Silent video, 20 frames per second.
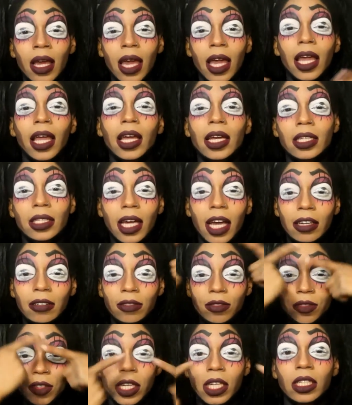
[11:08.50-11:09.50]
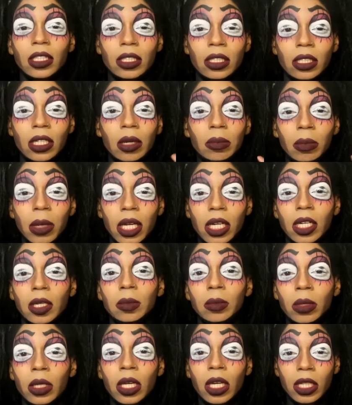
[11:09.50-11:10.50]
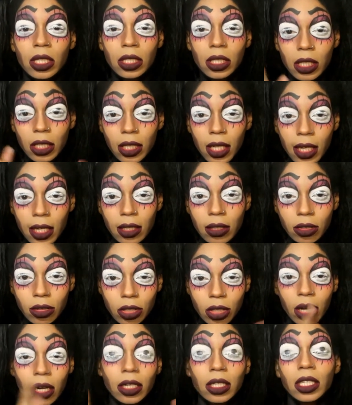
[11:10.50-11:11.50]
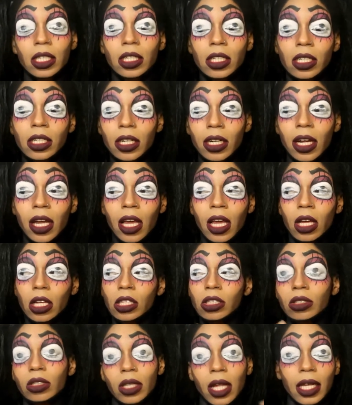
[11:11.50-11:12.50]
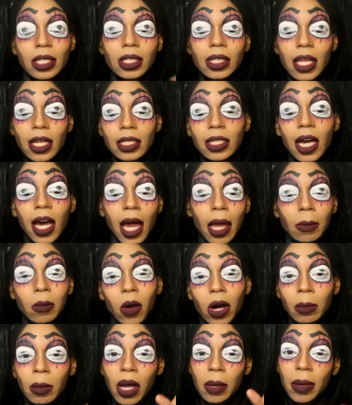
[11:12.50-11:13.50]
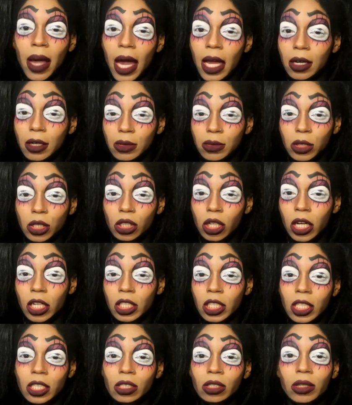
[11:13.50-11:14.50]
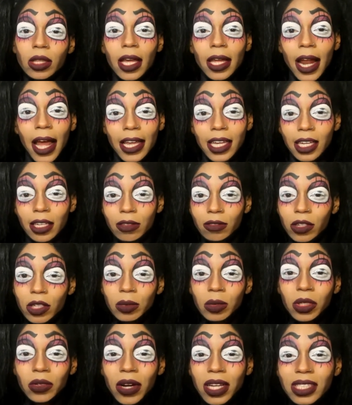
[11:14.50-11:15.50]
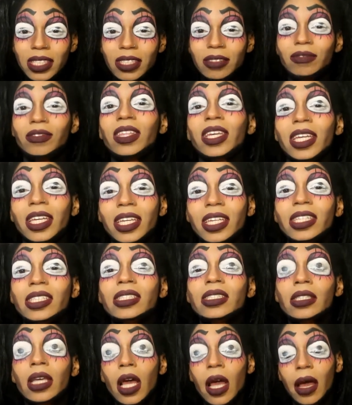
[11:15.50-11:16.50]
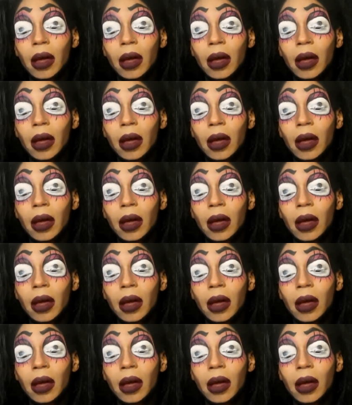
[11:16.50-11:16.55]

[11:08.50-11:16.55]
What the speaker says: And I fixed some makeup details on here, utilizing that time while my battery was charging so that I can film the rest of this.